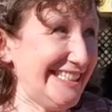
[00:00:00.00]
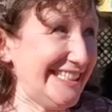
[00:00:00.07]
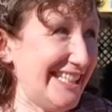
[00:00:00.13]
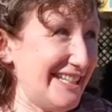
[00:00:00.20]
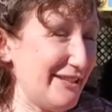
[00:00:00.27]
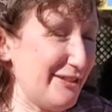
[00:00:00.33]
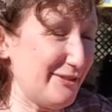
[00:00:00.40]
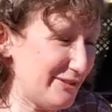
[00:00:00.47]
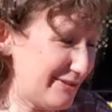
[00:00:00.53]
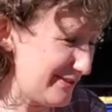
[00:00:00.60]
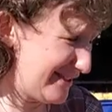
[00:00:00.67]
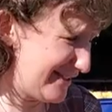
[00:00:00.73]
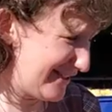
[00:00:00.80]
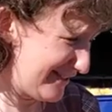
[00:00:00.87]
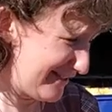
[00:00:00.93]
Thank you to
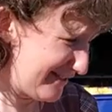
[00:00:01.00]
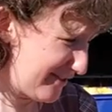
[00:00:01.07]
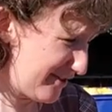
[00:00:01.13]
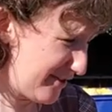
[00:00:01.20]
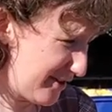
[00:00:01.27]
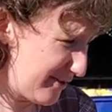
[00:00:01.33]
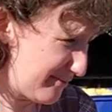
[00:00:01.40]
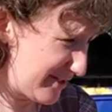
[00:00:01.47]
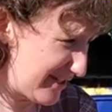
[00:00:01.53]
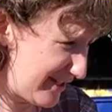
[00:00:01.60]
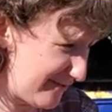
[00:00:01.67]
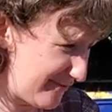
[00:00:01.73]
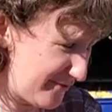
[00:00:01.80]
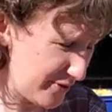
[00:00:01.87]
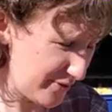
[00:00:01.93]
the
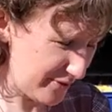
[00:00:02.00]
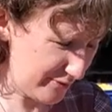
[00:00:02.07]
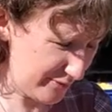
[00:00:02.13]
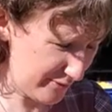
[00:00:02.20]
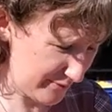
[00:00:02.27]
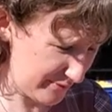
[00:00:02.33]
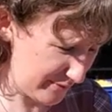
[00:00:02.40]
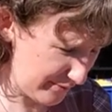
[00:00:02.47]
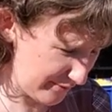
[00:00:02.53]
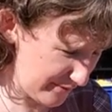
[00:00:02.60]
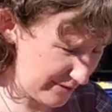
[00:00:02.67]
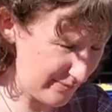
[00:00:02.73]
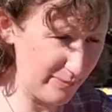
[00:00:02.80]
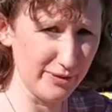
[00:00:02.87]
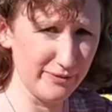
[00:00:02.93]
hardworking folks who grew this
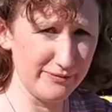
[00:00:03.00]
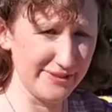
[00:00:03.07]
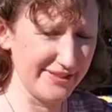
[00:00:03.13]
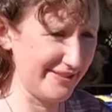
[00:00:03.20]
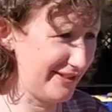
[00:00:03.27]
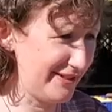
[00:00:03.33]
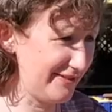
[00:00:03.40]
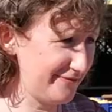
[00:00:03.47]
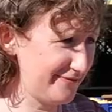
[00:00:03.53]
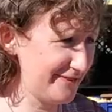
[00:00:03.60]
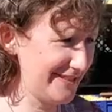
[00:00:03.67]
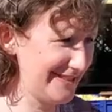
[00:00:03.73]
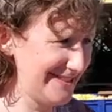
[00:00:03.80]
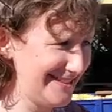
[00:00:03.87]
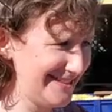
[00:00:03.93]
beautiful stuff.
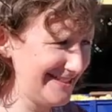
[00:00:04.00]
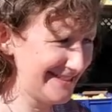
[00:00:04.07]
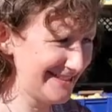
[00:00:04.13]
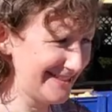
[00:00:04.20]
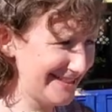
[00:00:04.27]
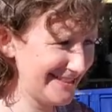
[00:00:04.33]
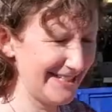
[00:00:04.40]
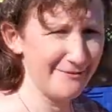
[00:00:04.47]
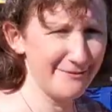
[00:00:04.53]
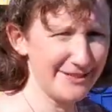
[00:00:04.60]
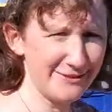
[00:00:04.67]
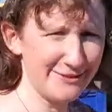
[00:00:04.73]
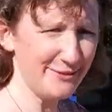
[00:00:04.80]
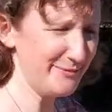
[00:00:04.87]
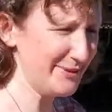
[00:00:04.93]
I want to
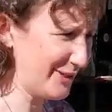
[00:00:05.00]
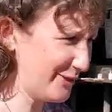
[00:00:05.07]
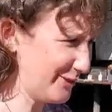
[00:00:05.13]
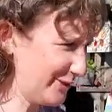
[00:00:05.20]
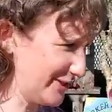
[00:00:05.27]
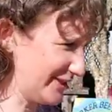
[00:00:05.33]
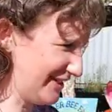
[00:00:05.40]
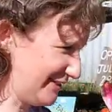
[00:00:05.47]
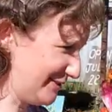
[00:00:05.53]
go home and cook now.